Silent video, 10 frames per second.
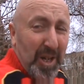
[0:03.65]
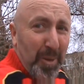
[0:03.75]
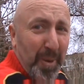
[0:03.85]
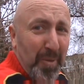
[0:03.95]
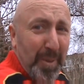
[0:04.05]

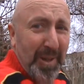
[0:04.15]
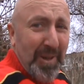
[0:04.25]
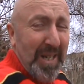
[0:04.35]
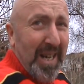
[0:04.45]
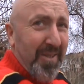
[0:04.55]
hope everybody's
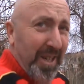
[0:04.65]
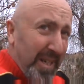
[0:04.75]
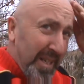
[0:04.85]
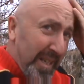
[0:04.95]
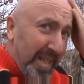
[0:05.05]
going to have
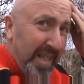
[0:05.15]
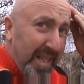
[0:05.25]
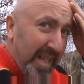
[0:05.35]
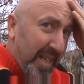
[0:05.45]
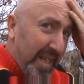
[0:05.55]
a,
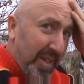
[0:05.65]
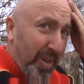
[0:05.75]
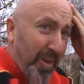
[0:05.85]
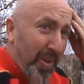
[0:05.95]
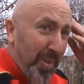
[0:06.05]
a,
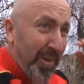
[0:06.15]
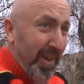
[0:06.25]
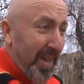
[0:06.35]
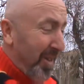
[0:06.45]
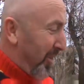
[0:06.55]
good Christmas
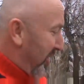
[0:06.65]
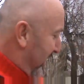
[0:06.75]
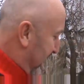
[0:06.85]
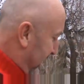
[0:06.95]
uh, this year.